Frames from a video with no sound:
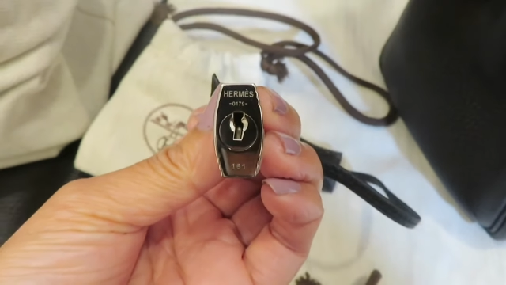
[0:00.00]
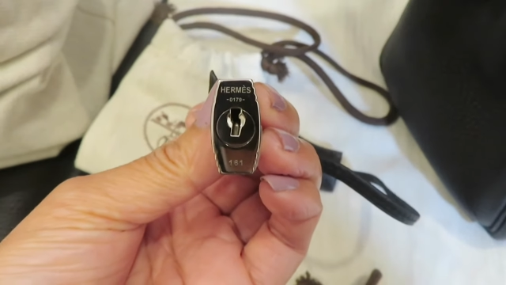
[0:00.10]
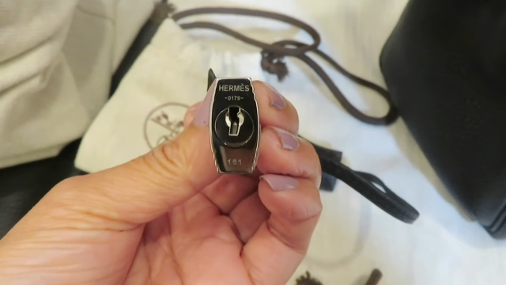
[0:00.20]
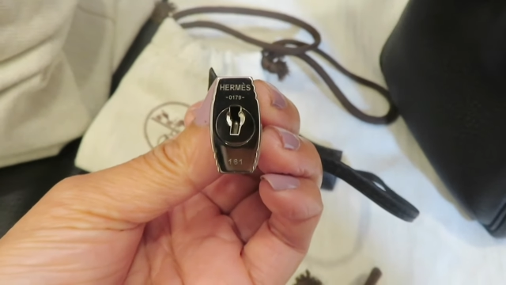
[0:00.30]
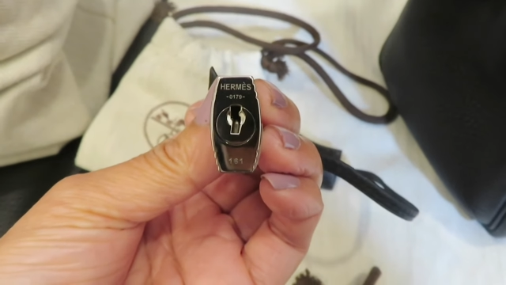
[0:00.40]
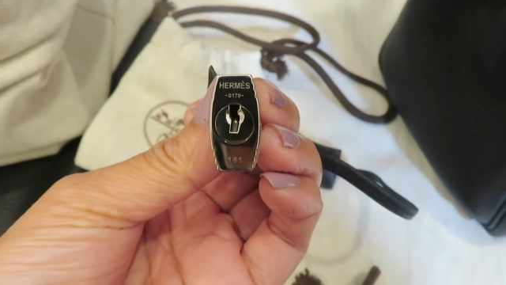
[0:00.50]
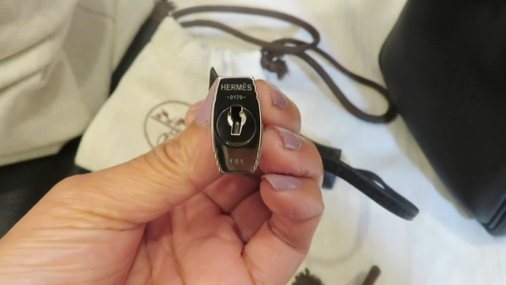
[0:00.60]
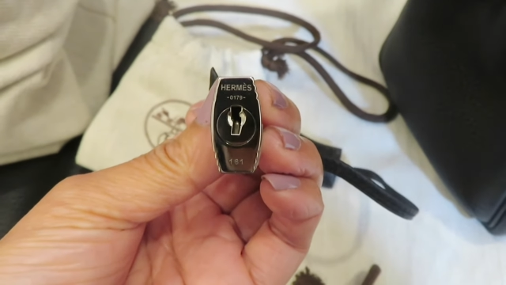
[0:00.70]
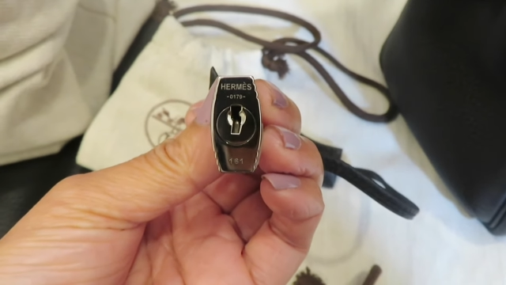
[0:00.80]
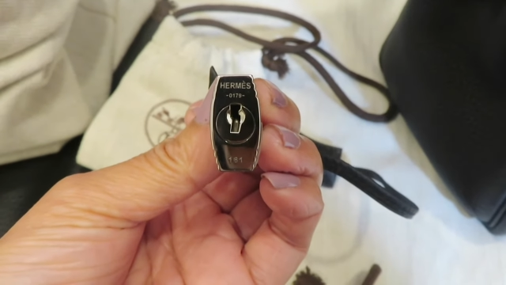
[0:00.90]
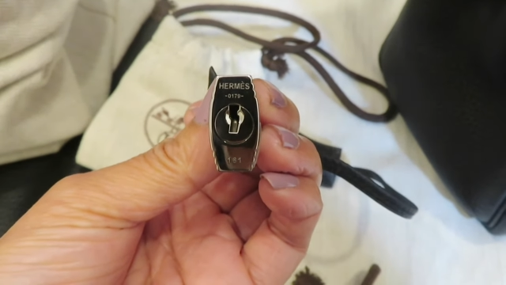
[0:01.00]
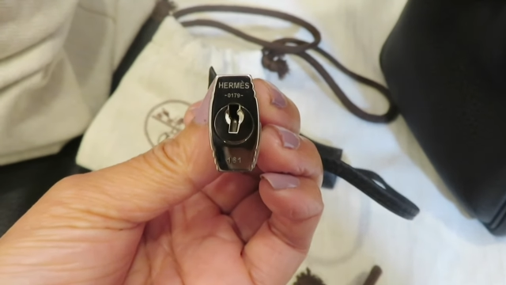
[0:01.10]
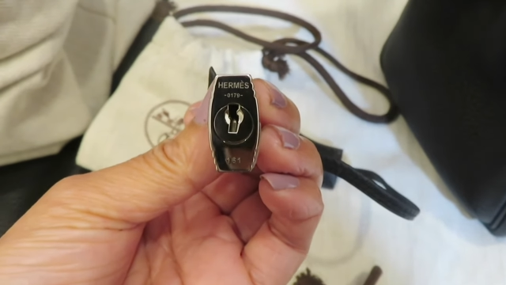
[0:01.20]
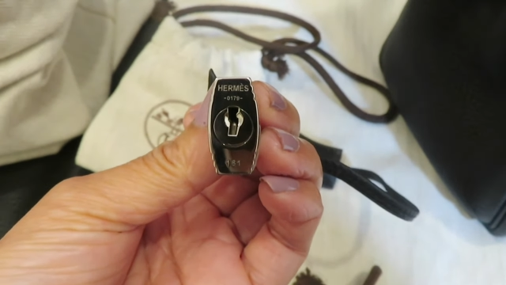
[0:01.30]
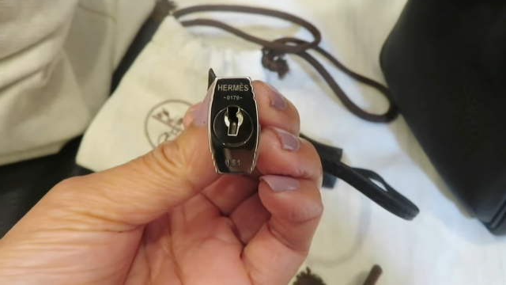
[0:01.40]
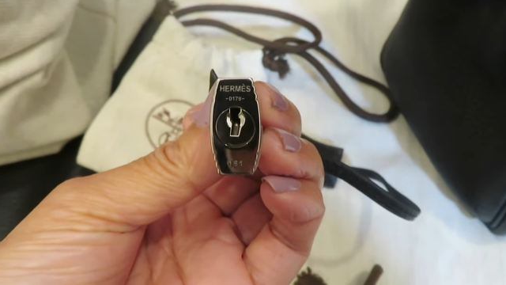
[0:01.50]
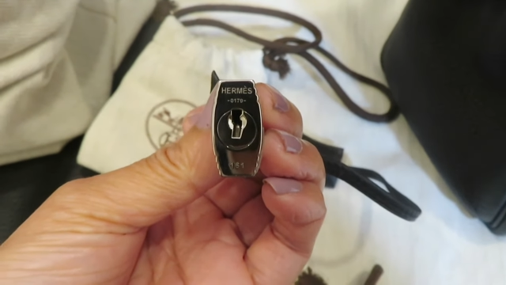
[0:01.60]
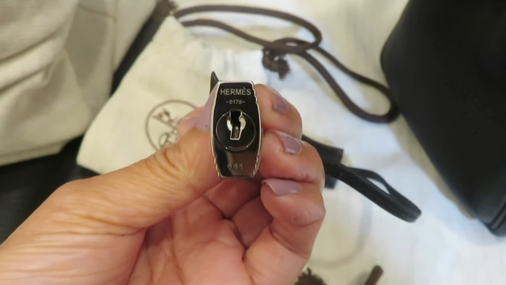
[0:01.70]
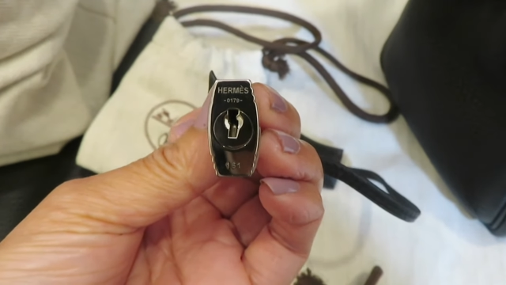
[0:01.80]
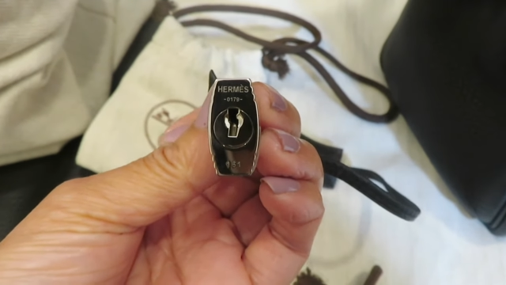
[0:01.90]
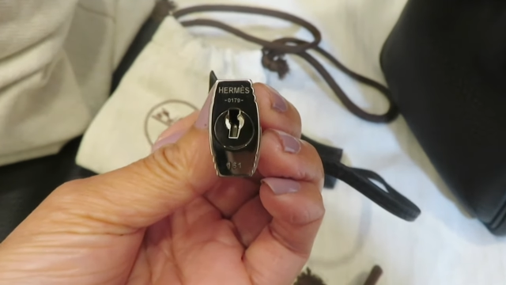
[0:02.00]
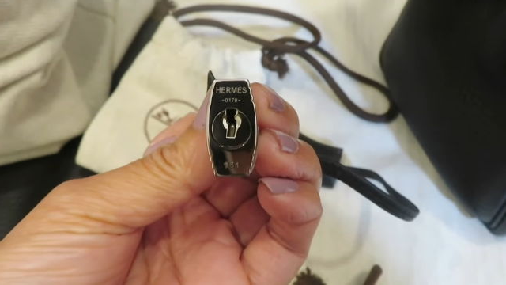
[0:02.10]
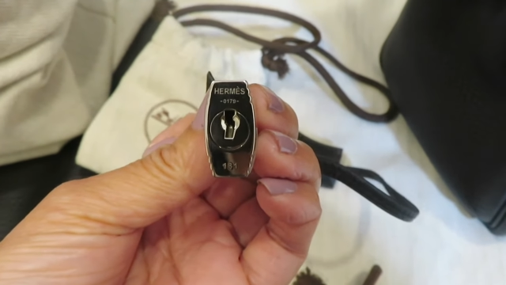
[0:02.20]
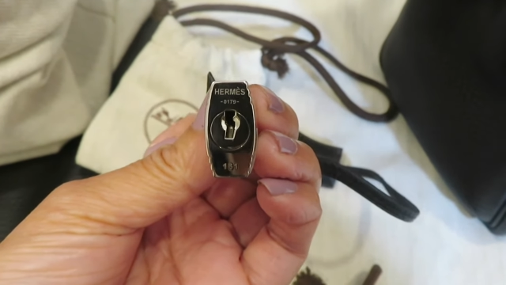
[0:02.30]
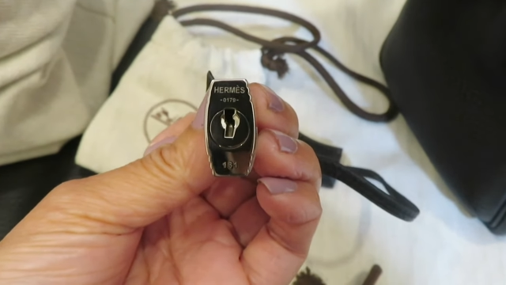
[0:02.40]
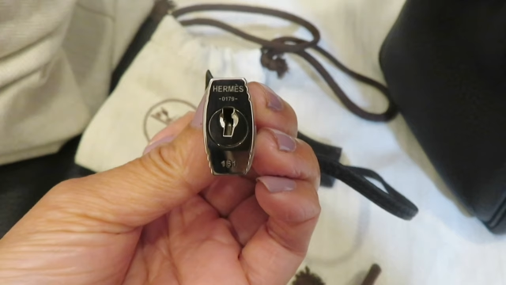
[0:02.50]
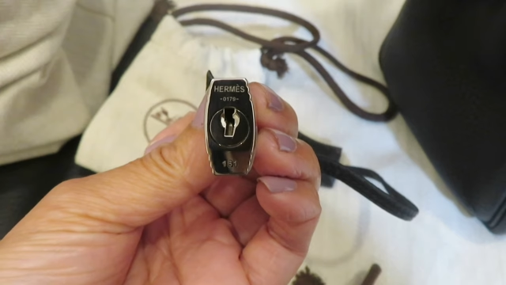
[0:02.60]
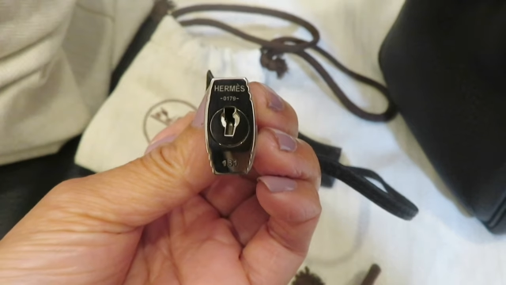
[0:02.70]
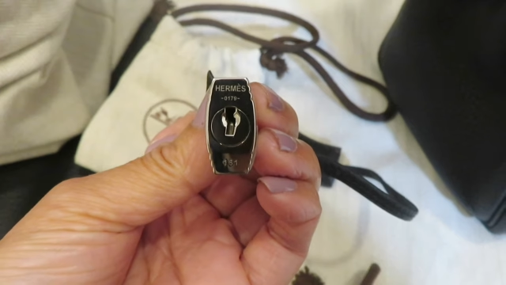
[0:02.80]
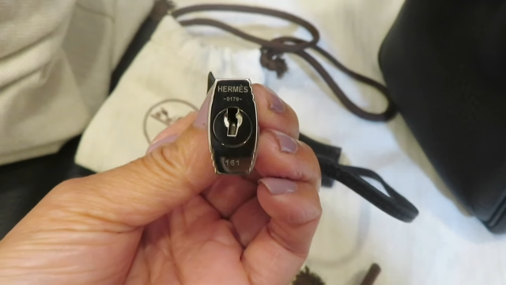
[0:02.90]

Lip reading: No face is visible, so there are no lips to read.